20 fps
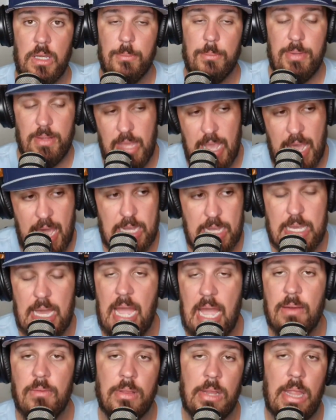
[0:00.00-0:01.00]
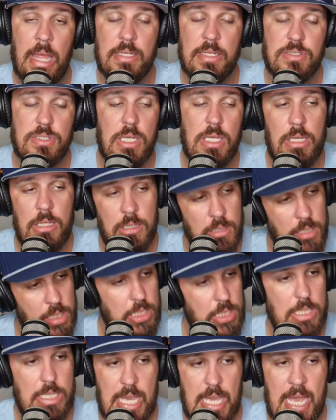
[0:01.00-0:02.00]
I mean, they had Kyron Lacy.
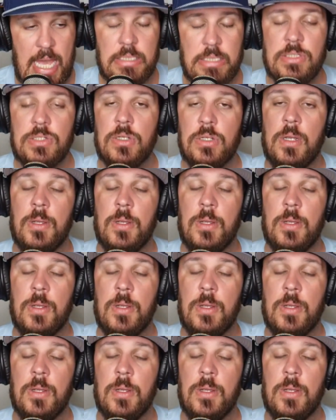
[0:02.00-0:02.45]
Yes,